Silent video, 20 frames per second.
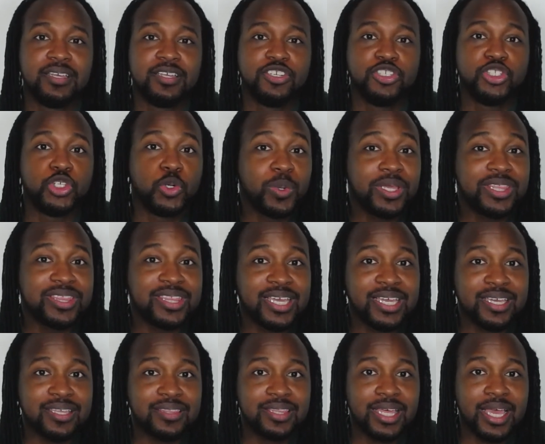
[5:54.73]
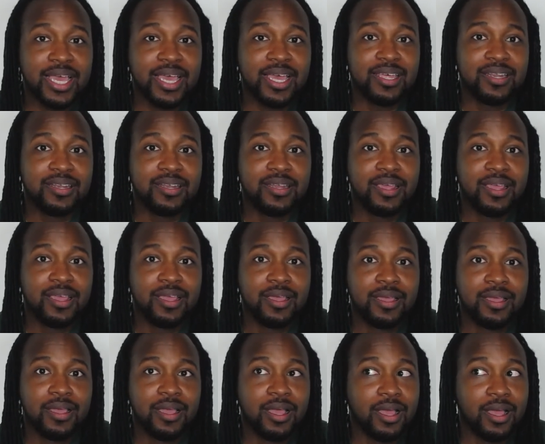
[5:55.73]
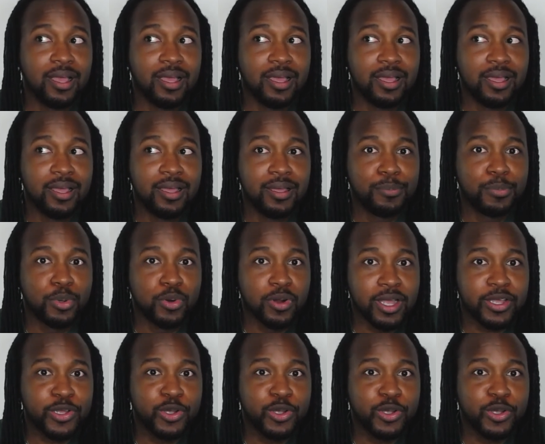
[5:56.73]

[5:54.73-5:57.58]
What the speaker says: Do we think that Barack